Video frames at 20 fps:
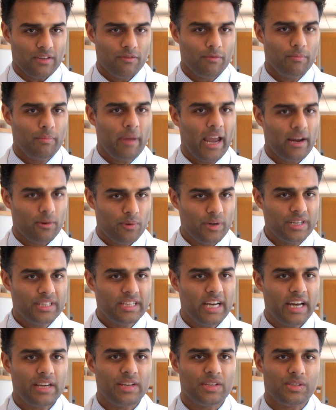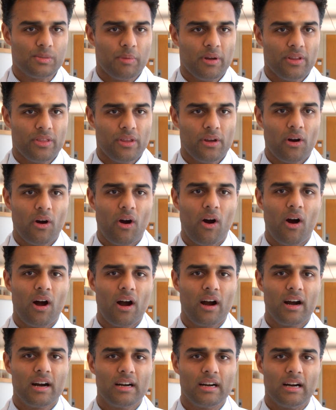of pancreatitis, but there
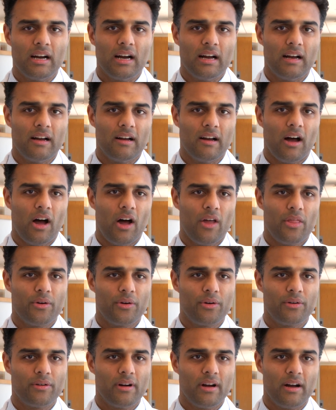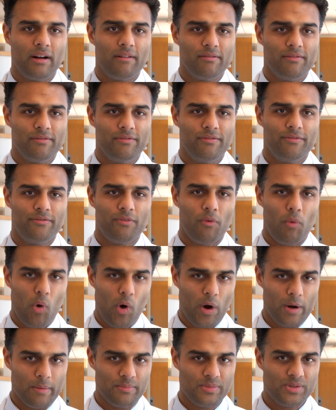are uh, other uh,
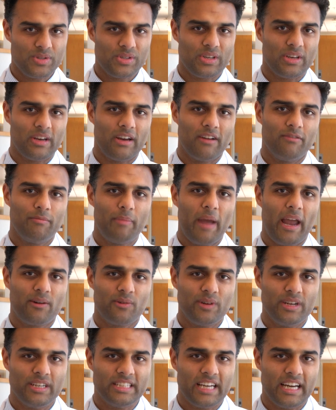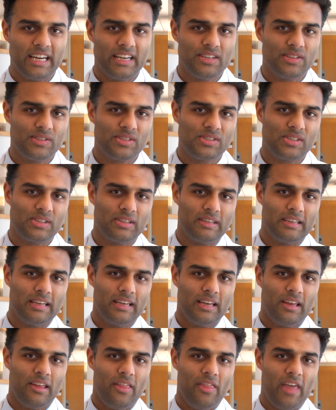forms of pancreatitis
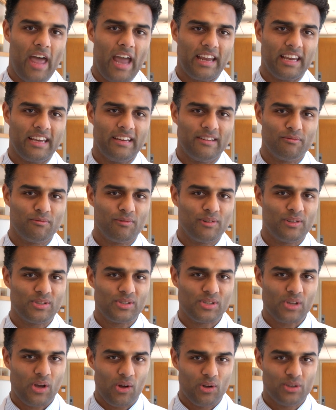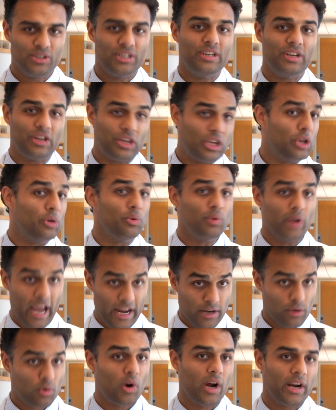that can result in acute
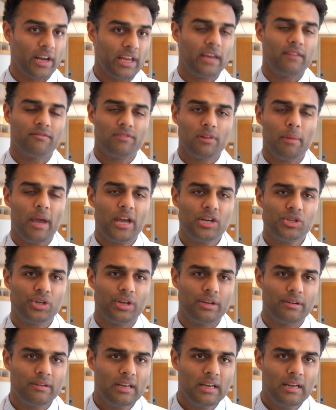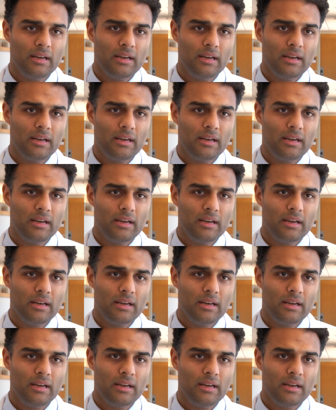and chronic inflammation.